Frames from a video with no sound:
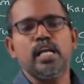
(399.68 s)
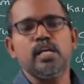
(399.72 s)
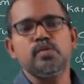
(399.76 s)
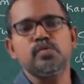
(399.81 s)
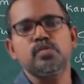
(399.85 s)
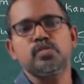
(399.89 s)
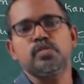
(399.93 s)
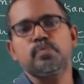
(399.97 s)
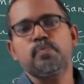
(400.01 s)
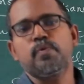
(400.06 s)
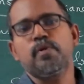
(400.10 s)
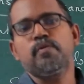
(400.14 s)

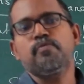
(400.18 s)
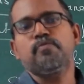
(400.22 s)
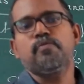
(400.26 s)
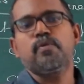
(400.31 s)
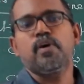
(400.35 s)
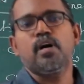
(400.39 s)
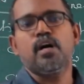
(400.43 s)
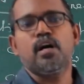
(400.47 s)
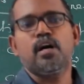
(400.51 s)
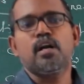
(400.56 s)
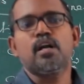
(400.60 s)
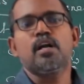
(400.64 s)
useful
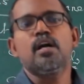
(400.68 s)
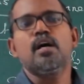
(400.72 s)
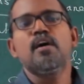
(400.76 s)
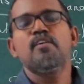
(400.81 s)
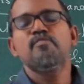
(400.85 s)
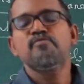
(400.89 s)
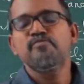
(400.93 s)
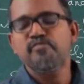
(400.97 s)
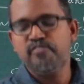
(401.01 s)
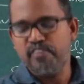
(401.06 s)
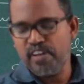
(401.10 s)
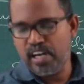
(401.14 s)
for
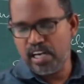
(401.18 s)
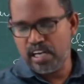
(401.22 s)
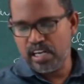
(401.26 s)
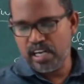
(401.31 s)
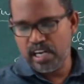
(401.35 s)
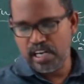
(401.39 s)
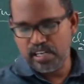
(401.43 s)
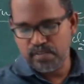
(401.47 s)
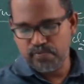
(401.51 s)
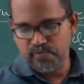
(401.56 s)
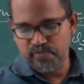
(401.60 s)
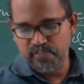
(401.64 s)

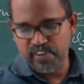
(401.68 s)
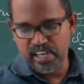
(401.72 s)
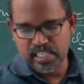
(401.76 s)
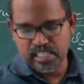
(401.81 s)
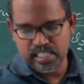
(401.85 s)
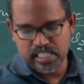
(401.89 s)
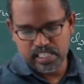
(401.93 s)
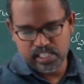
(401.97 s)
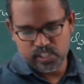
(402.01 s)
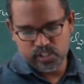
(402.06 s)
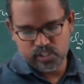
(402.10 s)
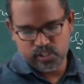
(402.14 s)

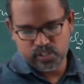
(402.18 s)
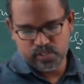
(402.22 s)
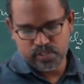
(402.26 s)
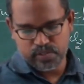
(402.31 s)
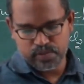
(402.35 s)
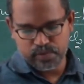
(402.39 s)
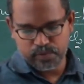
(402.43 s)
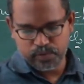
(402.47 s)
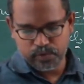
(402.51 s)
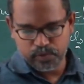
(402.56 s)
filters.